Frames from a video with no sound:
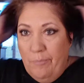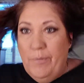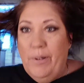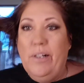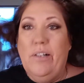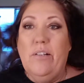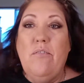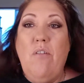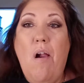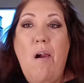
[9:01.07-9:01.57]

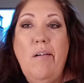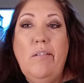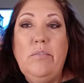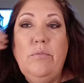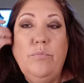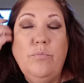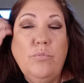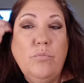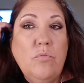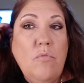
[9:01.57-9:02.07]
But,
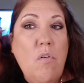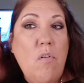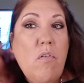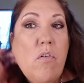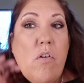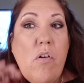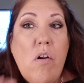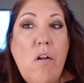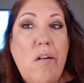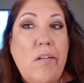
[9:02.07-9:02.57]

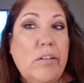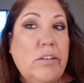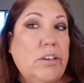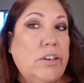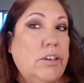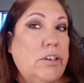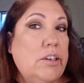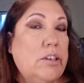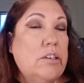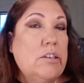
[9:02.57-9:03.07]
you know,
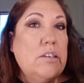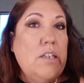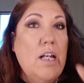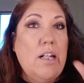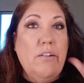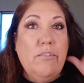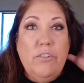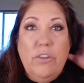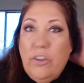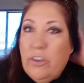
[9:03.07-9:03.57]
it's
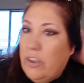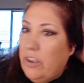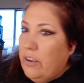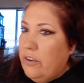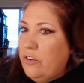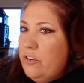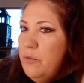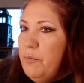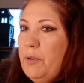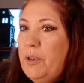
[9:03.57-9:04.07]
kind of
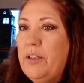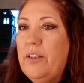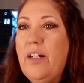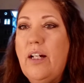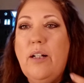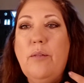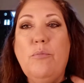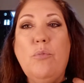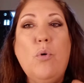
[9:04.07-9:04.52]
looking to me kind of